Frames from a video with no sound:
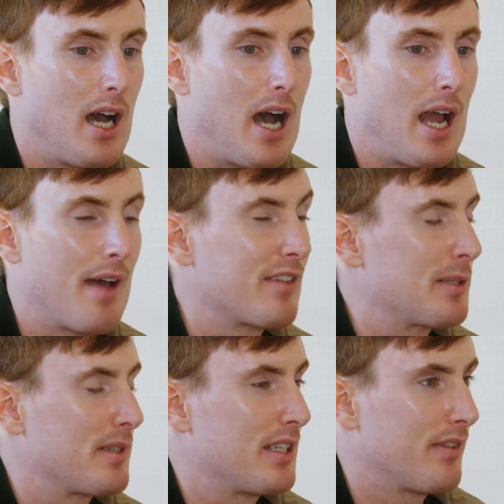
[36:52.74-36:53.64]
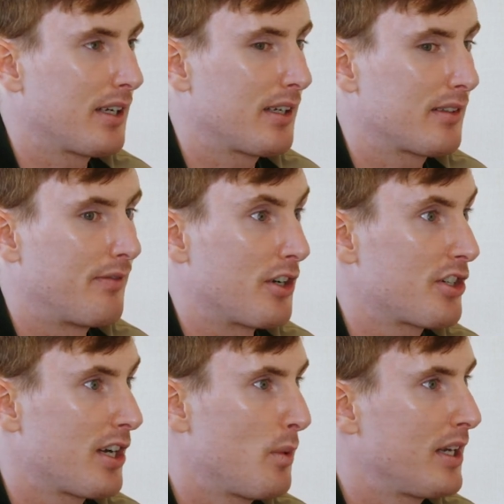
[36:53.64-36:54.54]
I have a specific
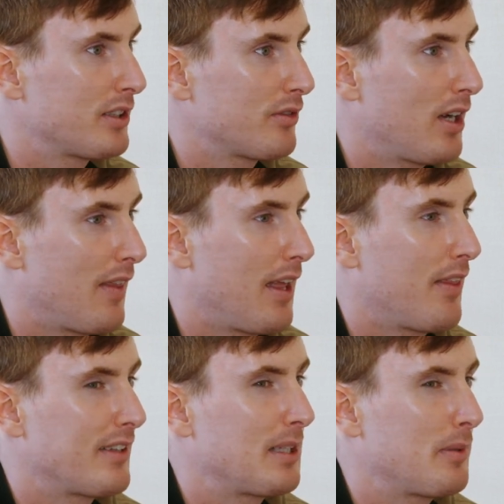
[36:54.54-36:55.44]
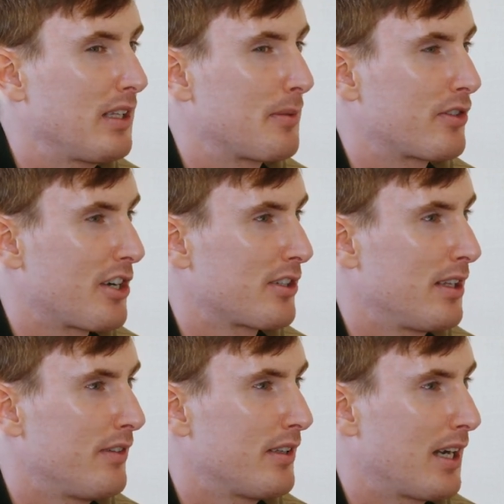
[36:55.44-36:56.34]
function I want it to write. That's typically the abstraction
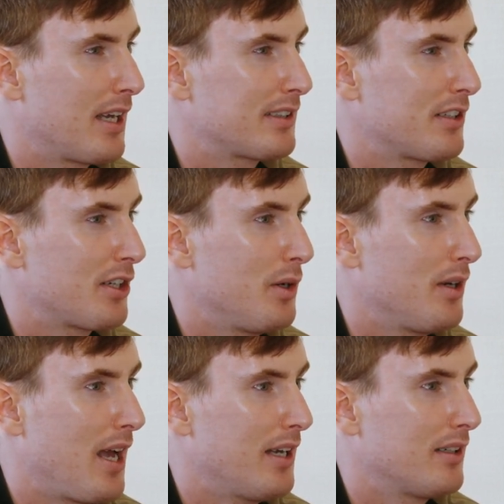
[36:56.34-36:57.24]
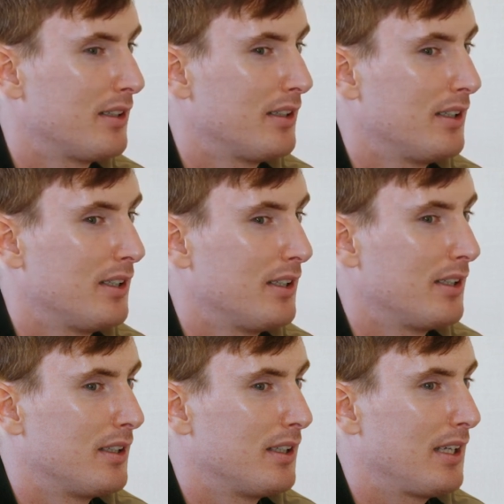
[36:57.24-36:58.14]
level that I ask it to code at.
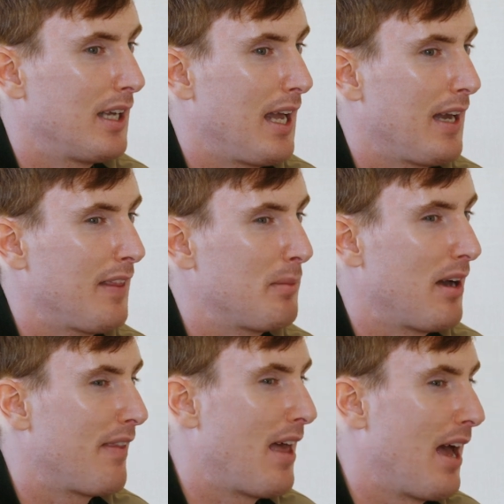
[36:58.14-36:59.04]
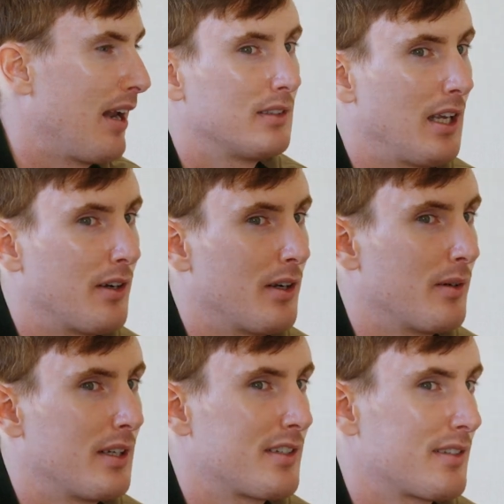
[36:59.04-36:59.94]
Anything beyond that, I don't know.
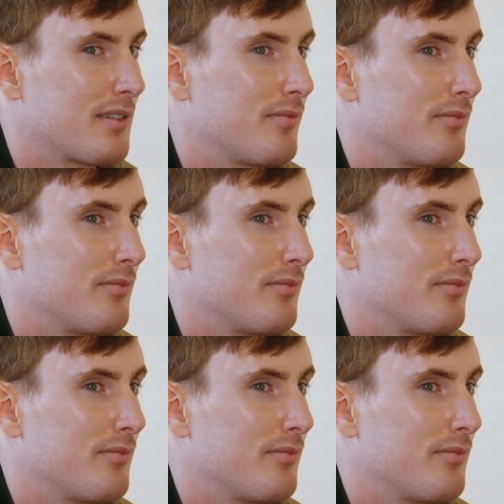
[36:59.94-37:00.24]
It's just,